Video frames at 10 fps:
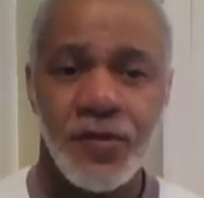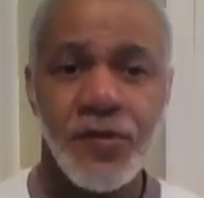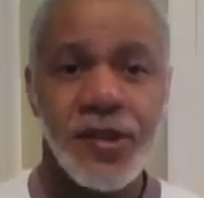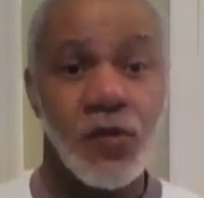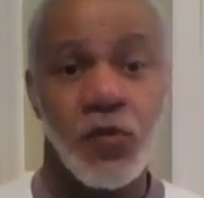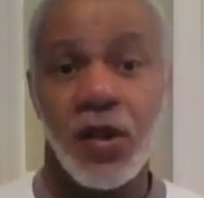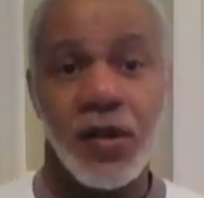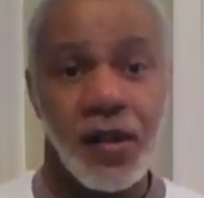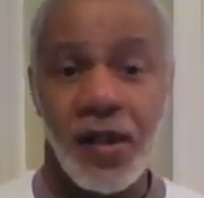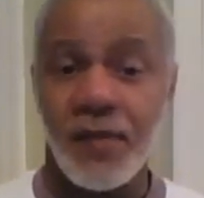you say,
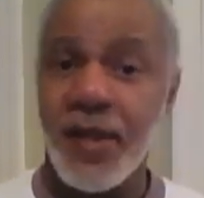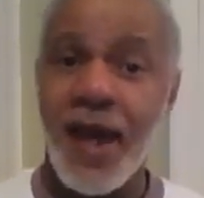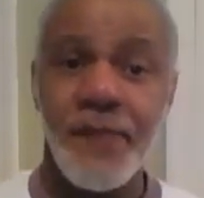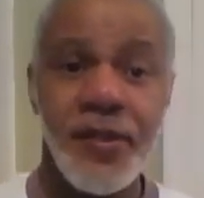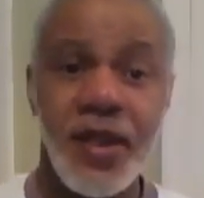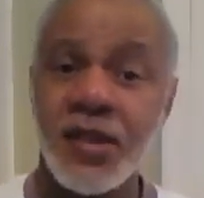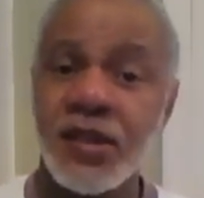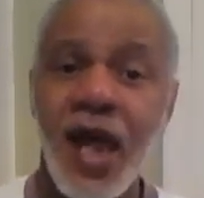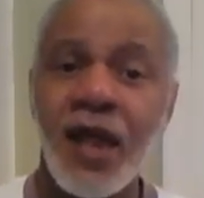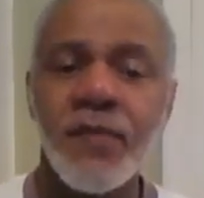well, I'm happy that
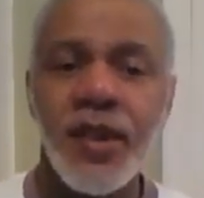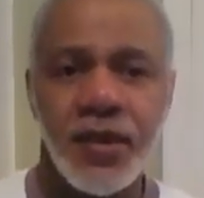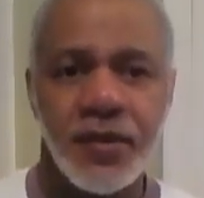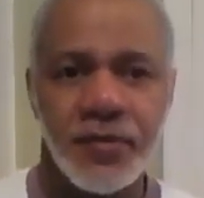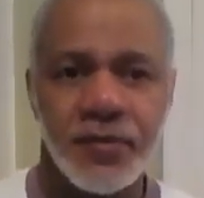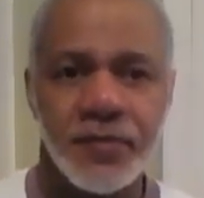it's not me.